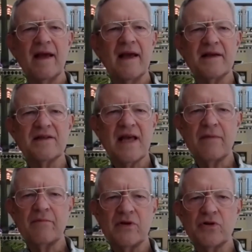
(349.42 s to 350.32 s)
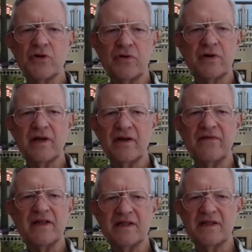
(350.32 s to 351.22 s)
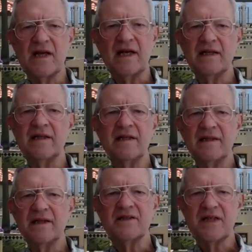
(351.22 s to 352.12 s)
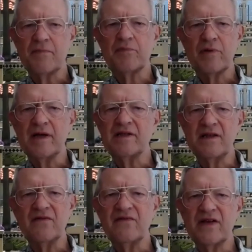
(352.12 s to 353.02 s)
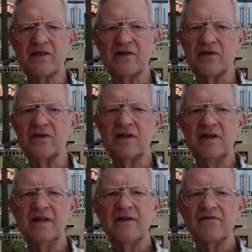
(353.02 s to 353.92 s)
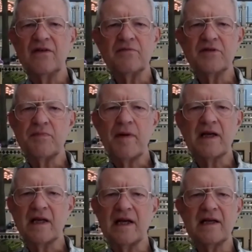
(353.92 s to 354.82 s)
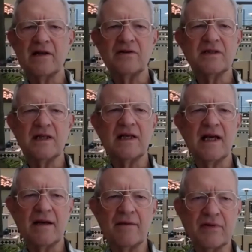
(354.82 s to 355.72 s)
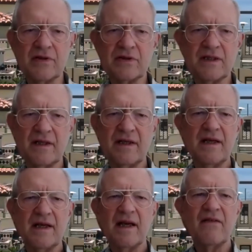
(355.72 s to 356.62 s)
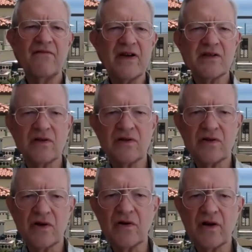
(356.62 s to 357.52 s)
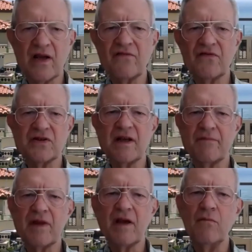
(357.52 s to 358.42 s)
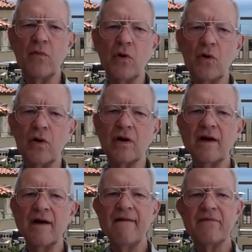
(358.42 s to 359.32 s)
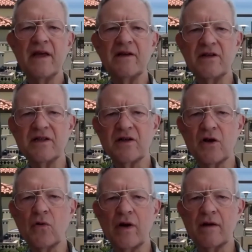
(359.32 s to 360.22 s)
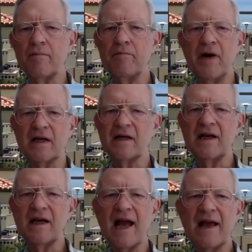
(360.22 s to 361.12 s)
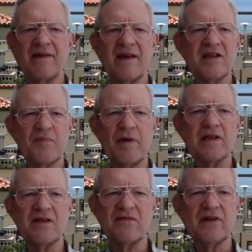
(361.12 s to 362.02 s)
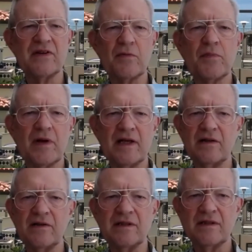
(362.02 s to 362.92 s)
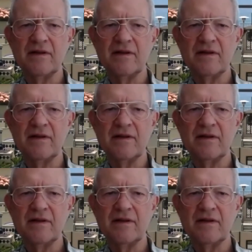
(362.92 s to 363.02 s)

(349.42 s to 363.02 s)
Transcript: It's that maturity of insight that separates investors from speculators and gamblers. Investors are looking for something more than just a quick buck at the expense of other players.